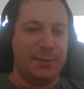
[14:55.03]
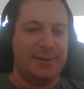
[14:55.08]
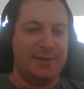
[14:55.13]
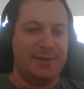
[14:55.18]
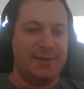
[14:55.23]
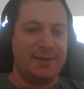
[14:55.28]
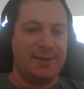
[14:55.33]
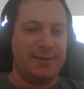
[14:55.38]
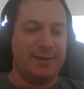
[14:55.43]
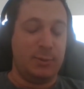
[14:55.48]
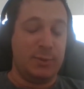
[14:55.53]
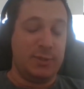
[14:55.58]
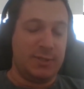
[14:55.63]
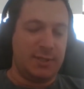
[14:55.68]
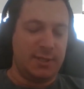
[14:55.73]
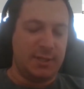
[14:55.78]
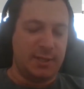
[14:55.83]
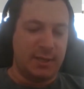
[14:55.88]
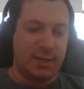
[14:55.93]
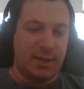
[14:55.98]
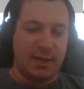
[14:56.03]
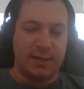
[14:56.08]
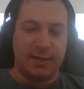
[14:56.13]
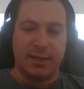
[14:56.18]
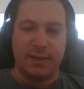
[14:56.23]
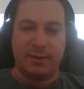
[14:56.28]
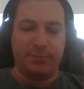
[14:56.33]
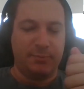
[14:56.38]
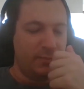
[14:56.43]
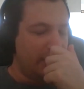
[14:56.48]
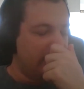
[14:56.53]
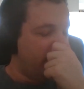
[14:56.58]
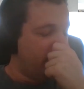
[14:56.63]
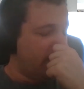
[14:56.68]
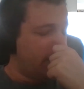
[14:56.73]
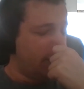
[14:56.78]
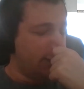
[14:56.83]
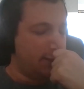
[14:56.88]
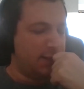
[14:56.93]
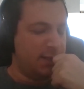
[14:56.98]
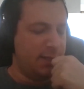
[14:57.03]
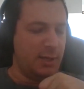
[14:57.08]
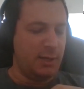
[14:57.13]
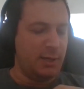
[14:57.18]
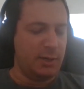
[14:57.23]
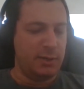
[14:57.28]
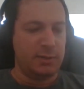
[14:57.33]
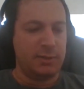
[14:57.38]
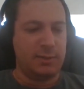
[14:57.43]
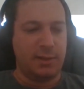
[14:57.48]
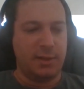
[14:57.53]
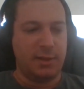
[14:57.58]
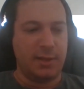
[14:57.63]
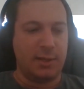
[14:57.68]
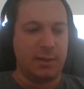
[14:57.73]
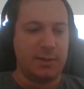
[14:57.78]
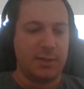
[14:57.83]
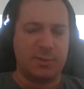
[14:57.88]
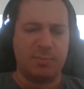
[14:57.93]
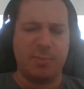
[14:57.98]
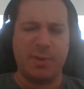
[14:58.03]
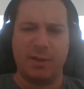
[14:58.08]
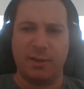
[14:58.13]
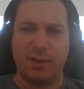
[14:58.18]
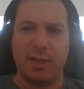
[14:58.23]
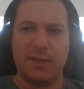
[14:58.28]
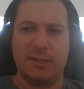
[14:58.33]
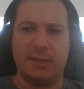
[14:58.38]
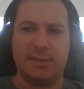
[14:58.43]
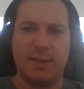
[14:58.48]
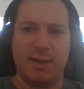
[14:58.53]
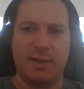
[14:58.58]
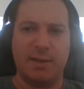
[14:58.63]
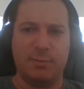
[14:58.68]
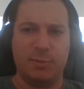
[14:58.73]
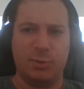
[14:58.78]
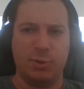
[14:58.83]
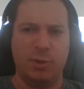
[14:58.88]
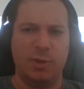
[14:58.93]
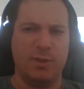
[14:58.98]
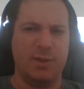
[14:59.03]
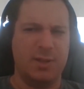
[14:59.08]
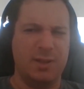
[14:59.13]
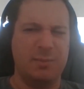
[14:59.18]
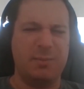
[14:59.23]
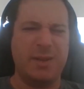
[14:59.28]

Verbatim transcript: you know I was I volunteered there and I spent a lot of time doing that.